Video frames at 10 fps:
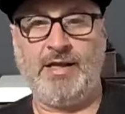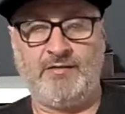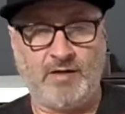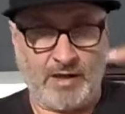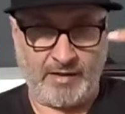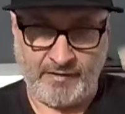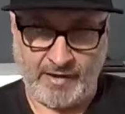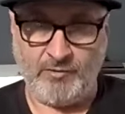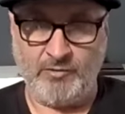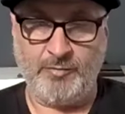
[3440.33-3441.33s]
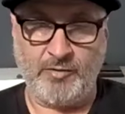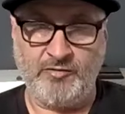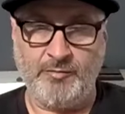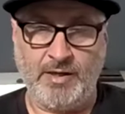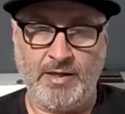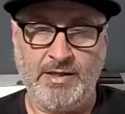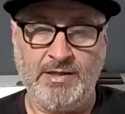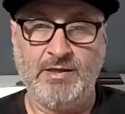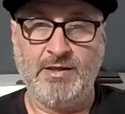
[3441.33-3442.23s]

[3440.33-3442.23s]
It's like I take responsibility.